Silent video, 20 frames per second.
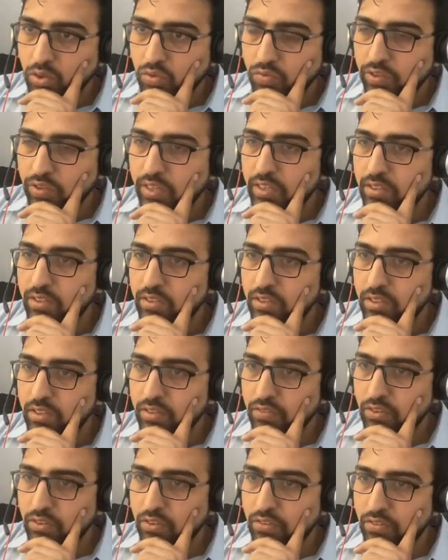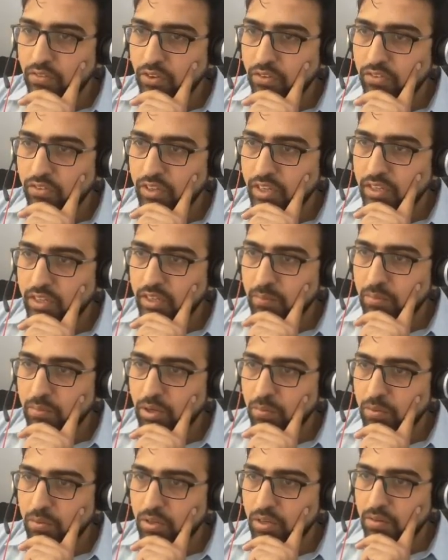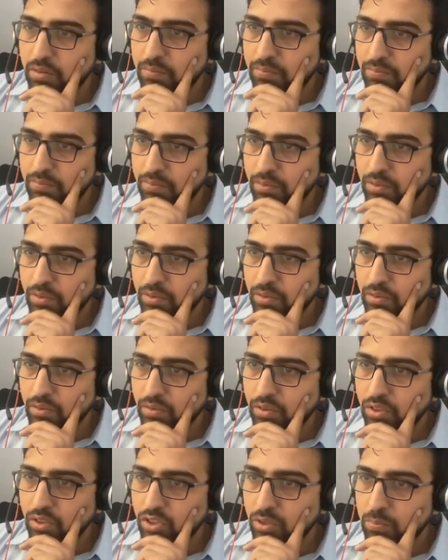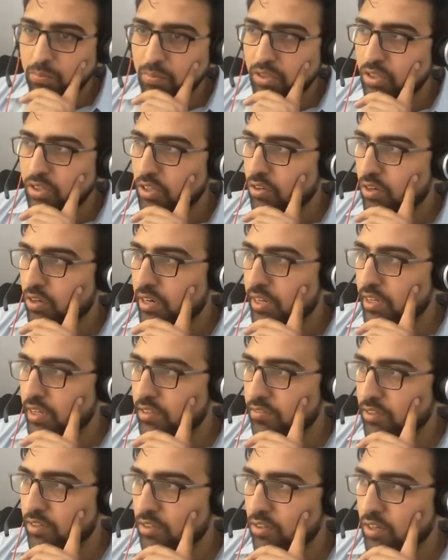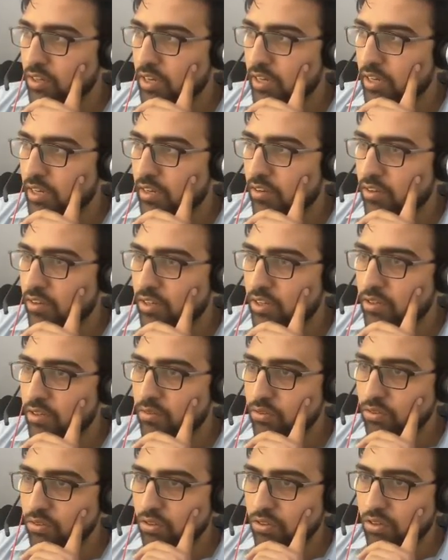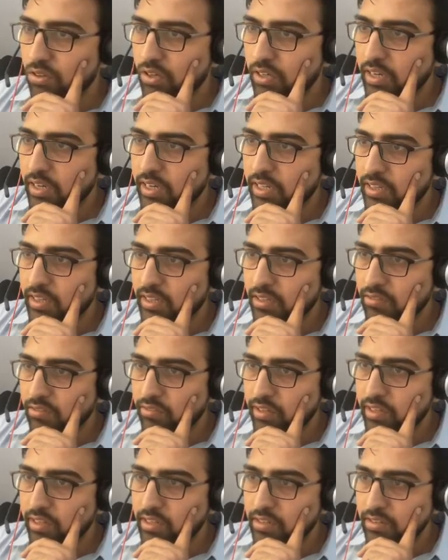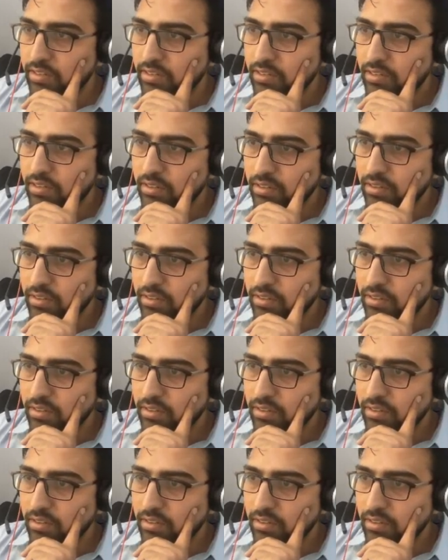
those fields if you have configured them properly. So in the shipment record, I guess when you're clicking on new, you're not getting these fields.